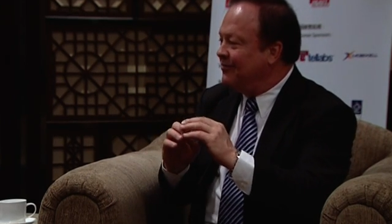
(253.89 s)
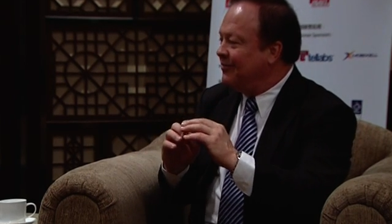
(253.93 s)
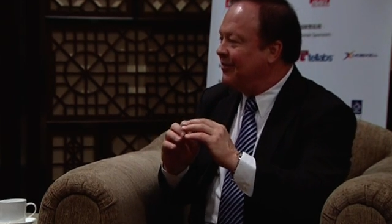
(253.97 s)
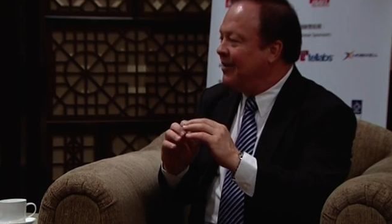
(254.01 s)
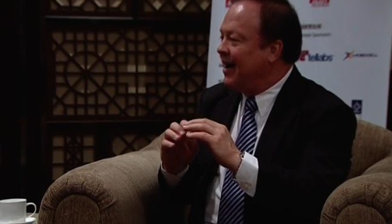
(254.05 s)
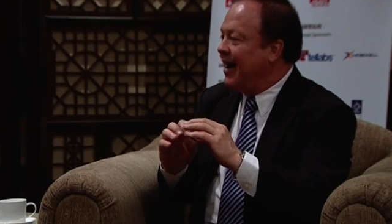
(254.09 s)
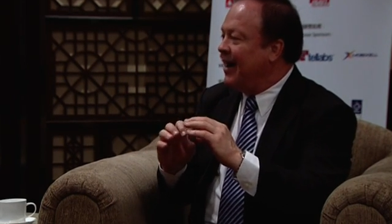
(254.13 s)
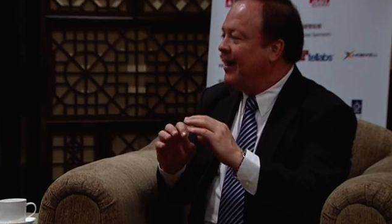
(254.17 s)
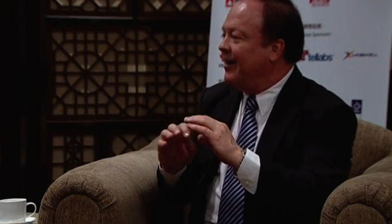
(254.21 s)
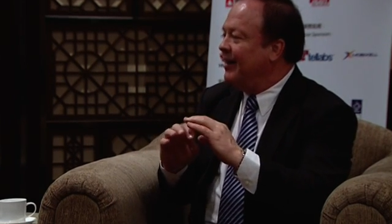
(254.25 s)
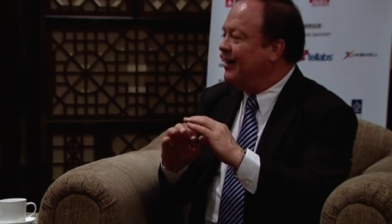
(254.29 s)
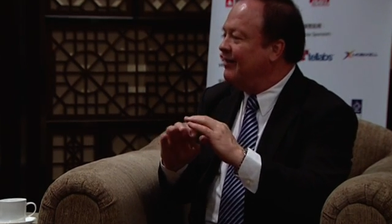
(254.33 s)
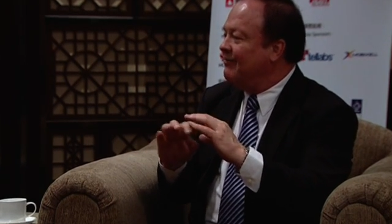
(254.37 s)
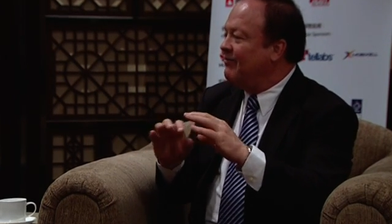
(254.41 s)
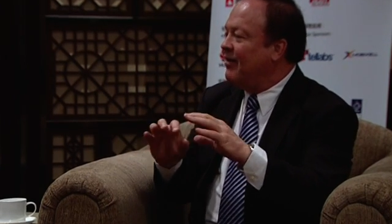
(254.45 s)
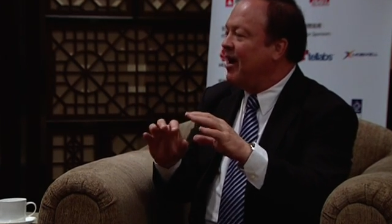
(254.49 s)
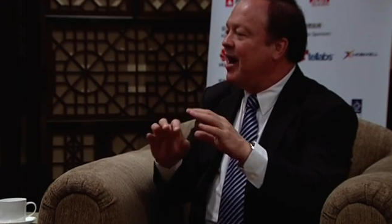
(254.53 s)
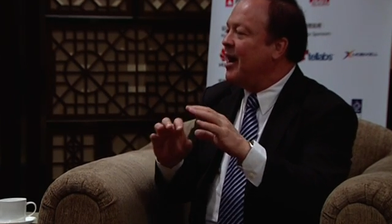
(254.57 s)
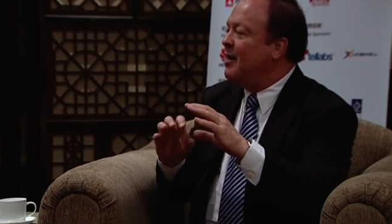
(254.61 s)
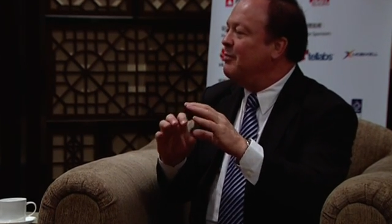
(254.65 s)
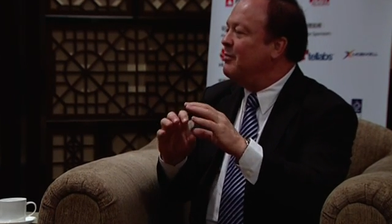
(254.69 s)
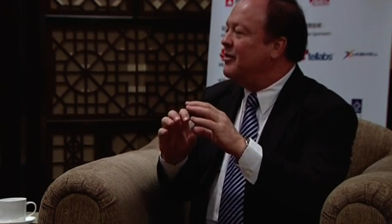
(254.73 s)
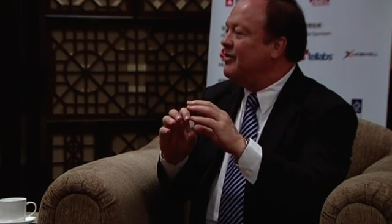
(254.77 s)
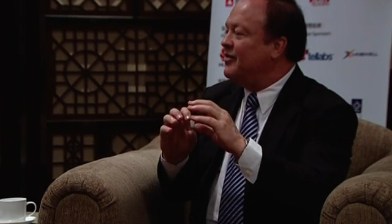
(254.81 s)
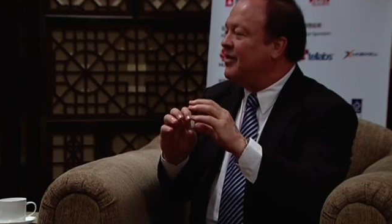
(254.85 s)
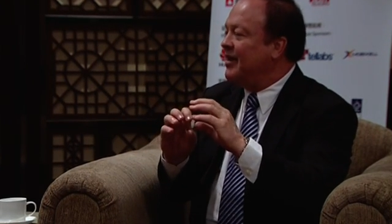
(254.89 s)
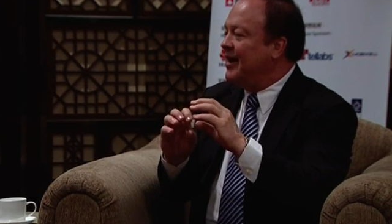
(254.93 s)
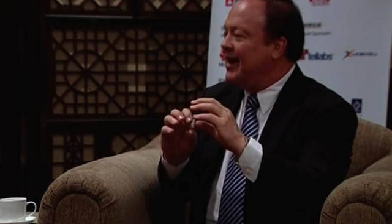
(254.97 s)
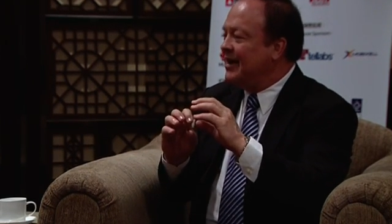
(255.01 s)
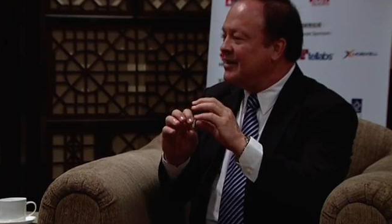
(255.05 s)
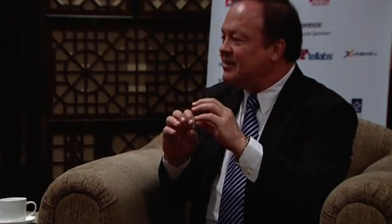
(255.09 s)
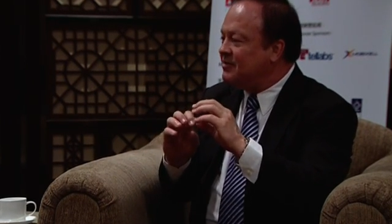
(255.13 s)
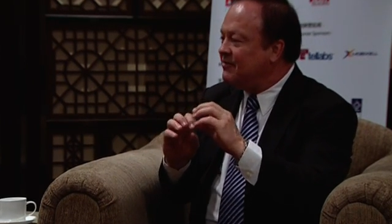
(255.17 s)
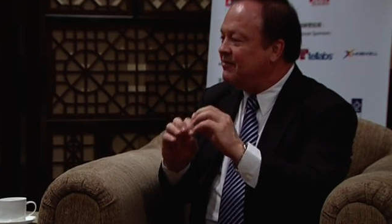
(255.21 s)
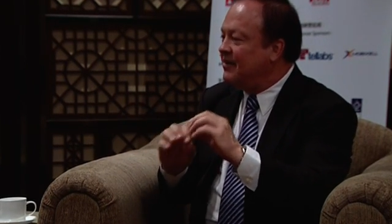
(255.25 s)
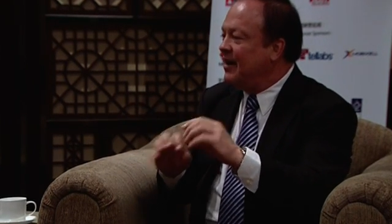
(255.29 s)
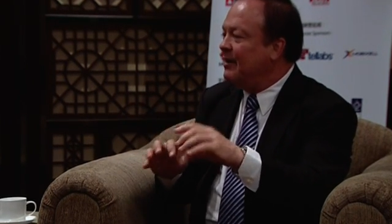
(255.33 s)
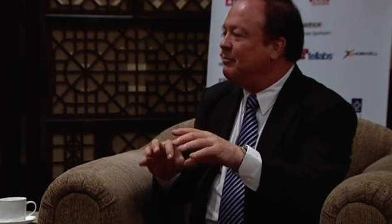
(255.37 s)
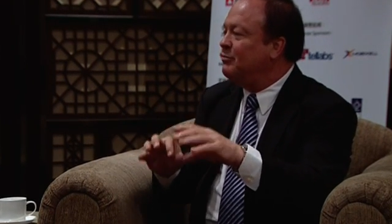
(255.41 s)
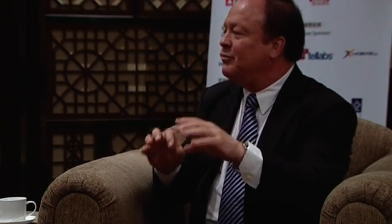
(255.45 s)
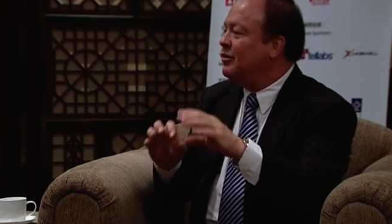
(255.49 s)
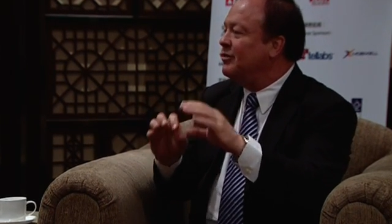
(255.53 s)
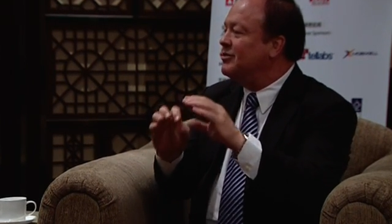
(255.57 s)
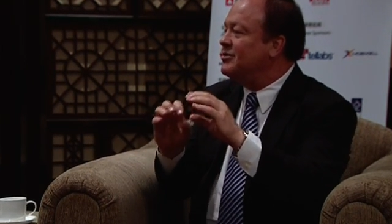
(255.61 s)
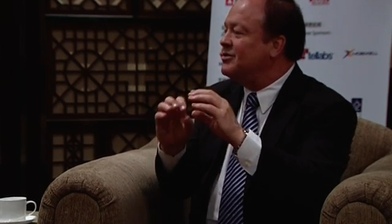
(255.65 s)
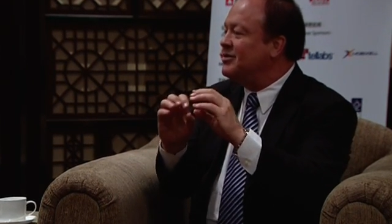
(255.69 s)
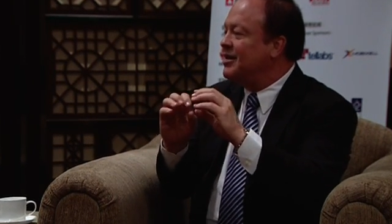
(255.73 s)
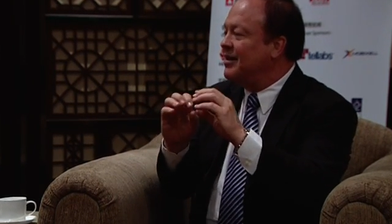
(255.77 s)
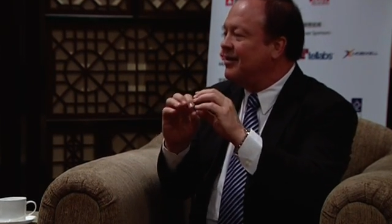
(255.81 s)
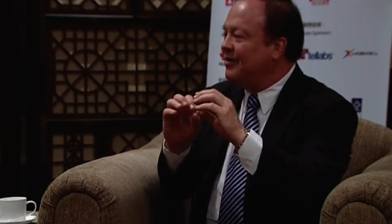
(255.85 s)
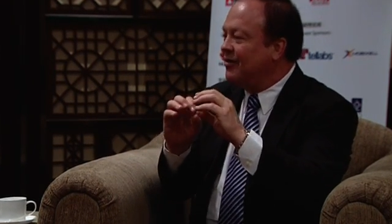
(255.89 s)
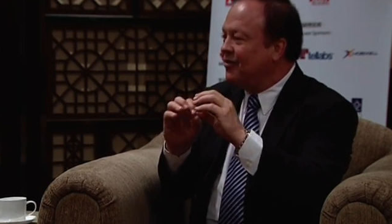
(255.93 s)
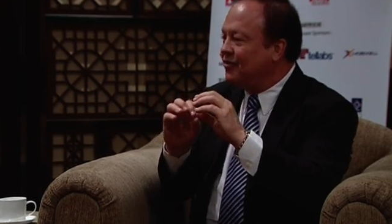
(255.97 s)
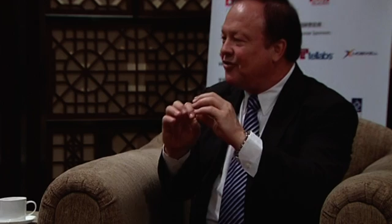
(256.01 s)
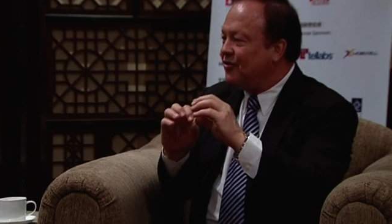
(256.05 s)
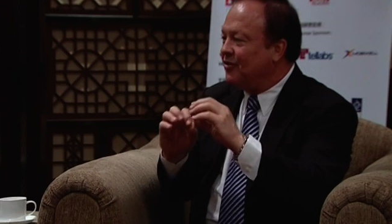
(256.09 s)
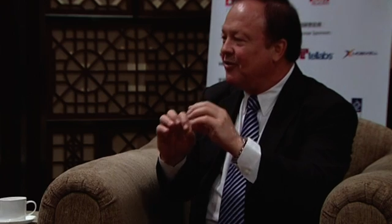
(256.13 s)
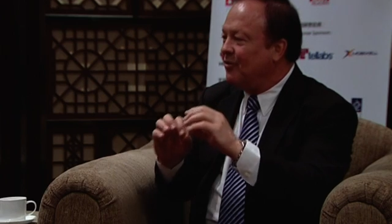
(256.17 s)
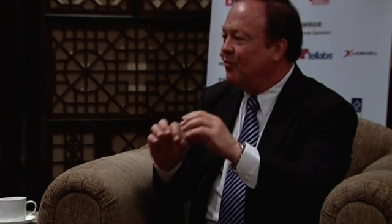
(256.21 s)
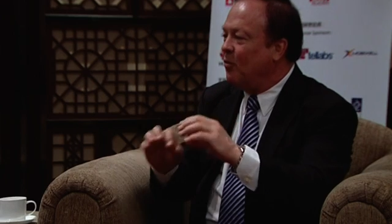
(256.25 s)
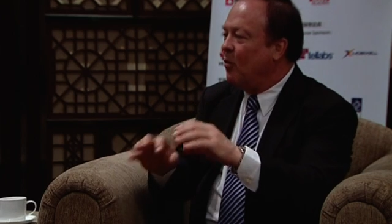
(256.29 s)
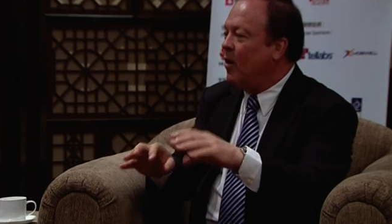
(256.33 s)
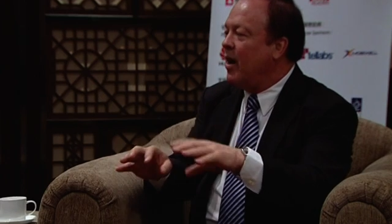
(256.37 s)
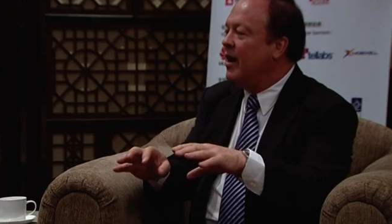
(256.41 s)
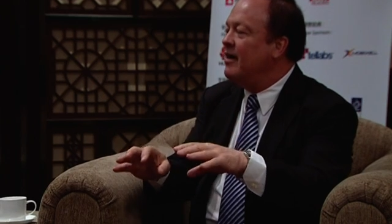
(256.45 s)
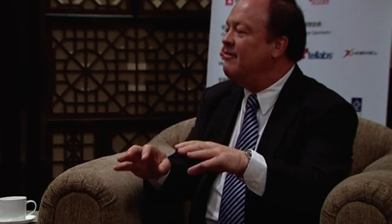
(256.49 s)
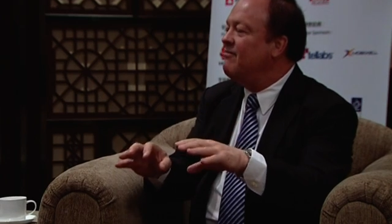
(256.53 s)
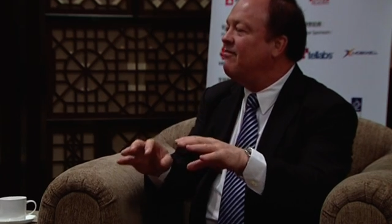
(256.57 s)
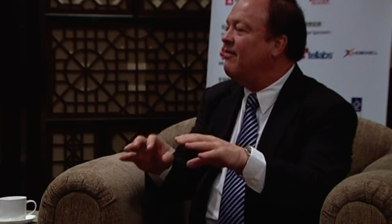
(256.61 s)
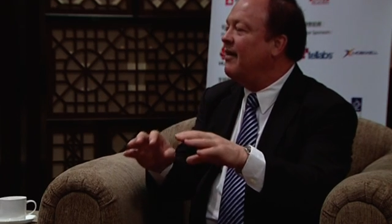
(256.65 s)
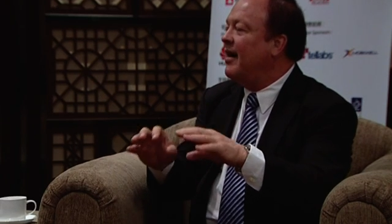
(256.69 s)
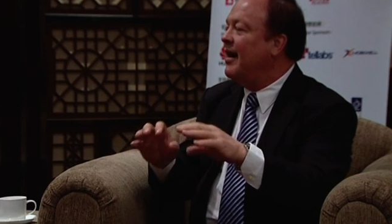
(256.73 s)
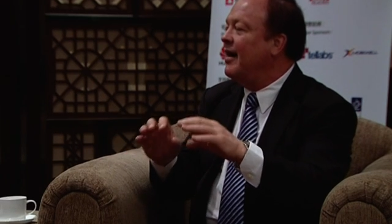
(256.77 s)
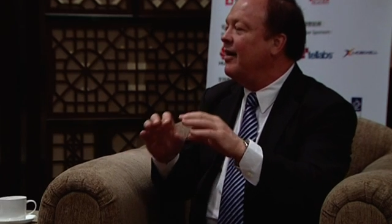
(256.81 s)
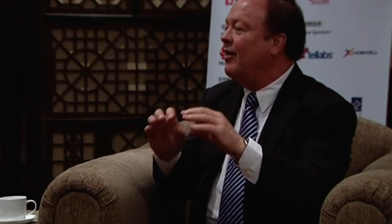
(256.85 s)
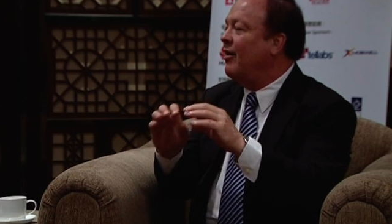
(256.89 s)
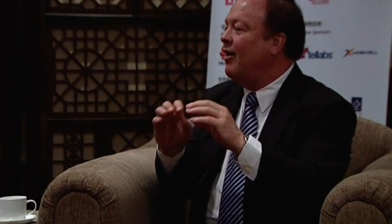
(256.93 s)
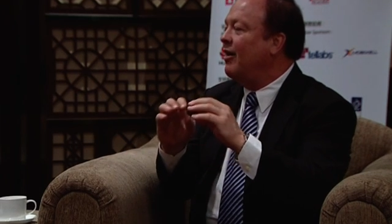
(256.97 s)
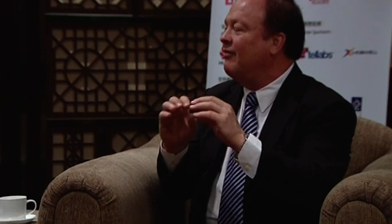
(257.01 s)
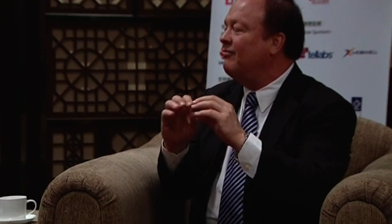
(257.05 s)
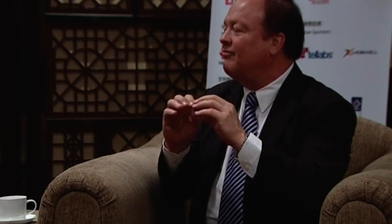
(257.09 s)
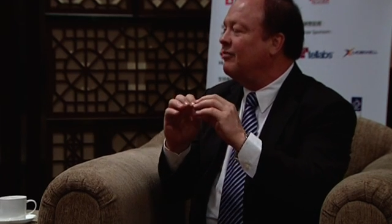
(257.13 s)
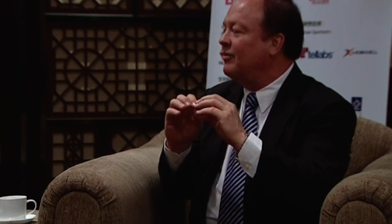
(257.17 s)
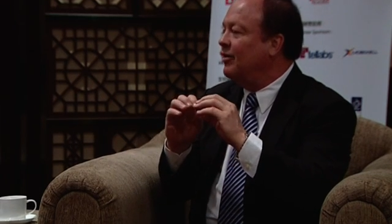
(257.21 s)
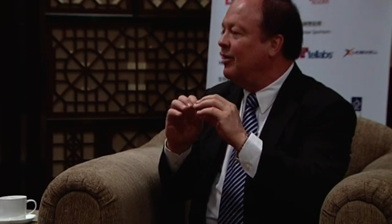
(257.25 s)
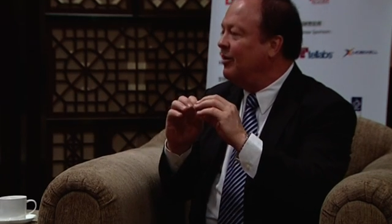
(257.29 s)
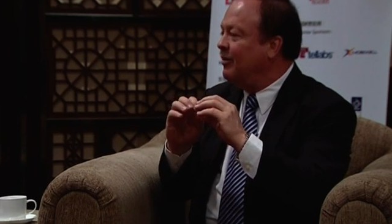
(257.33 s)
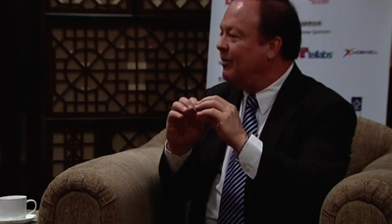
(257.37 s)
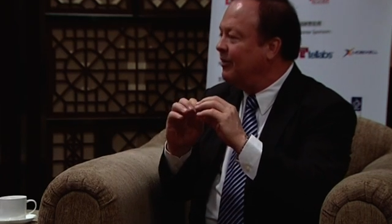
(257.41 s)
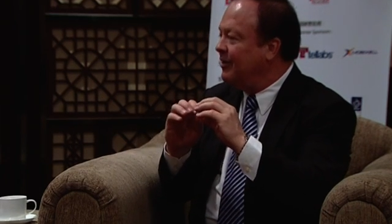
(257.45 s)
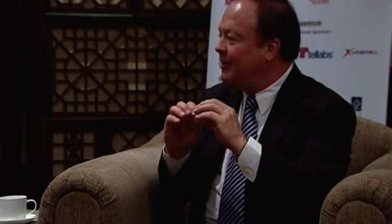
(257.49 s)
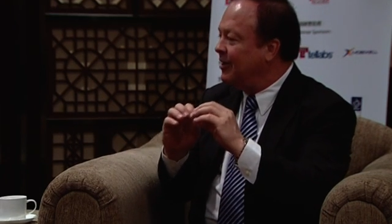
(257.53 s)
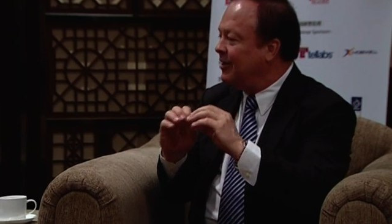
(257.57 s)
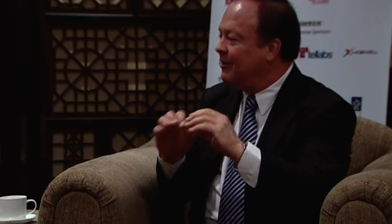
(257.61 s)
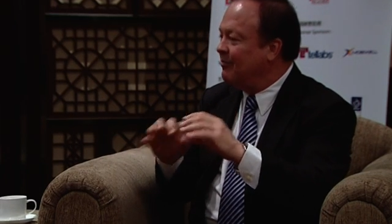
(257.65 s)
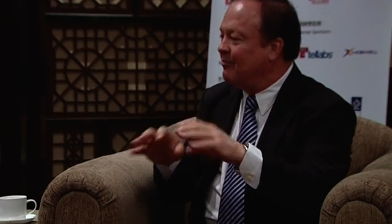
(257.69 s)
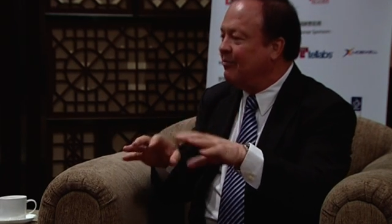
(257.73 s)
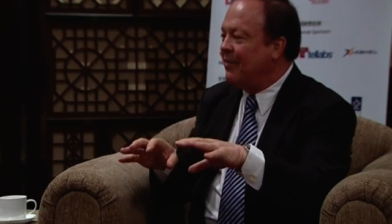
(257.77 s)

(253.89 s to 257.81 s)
got an environment that has femtocells and Wi-Fi offload and